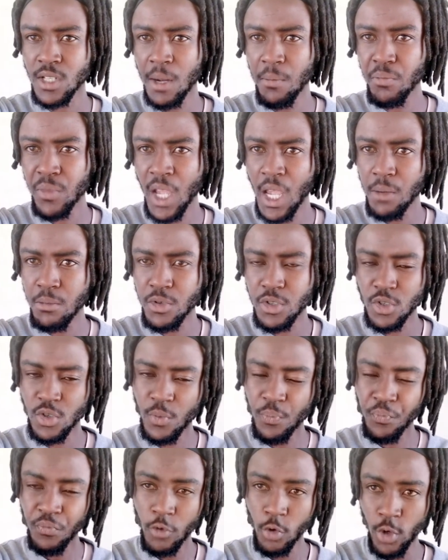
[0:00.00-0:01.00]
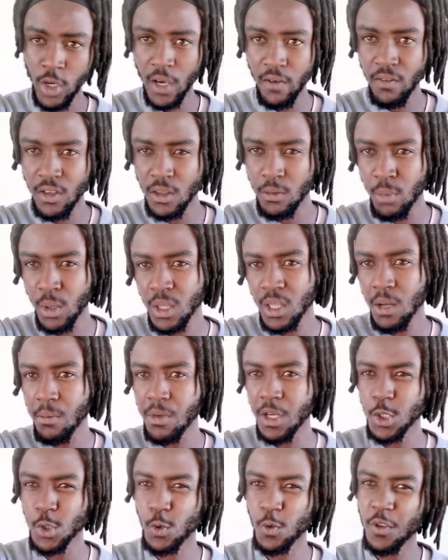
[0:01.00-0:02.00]
Sometimes you have it better,
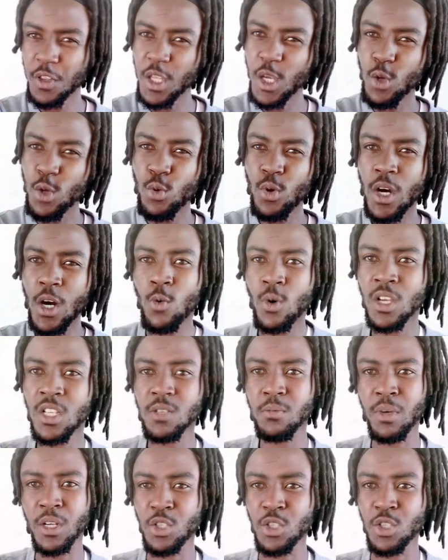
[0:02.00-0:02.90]
but you think you are worse.